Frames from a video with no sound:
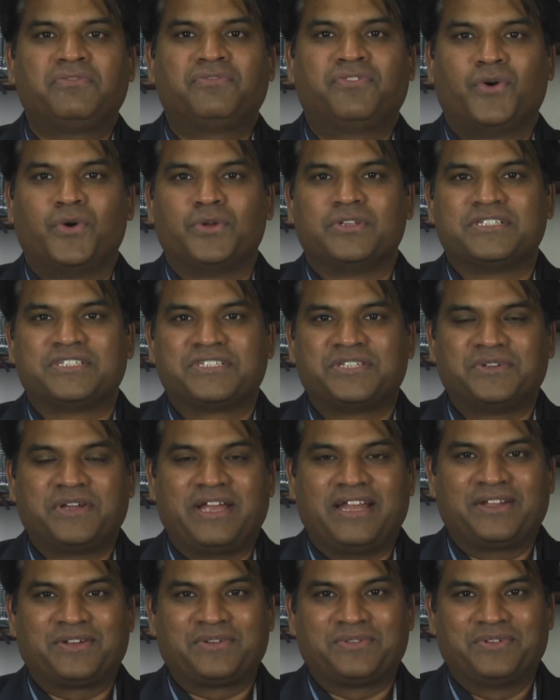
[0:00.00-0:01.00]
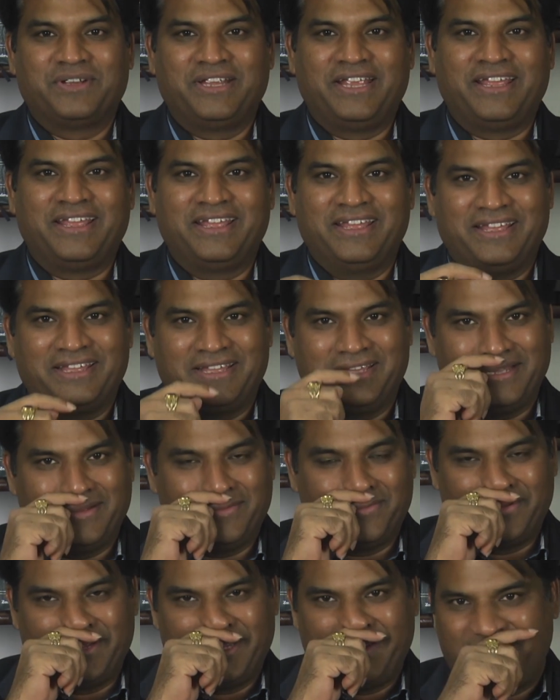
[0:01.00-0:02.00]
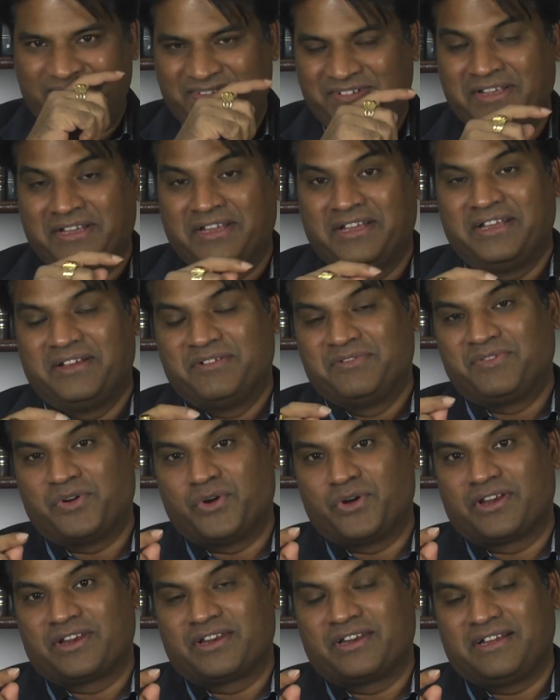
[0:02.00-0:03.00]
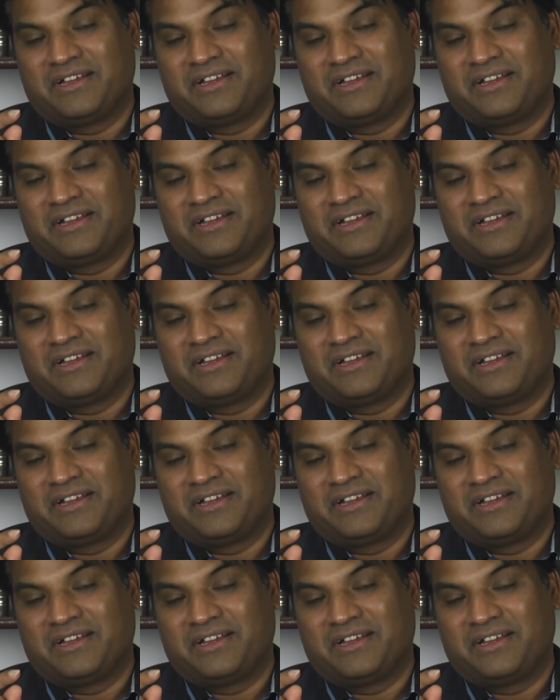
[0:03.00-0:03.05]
Phones, you had to wait for,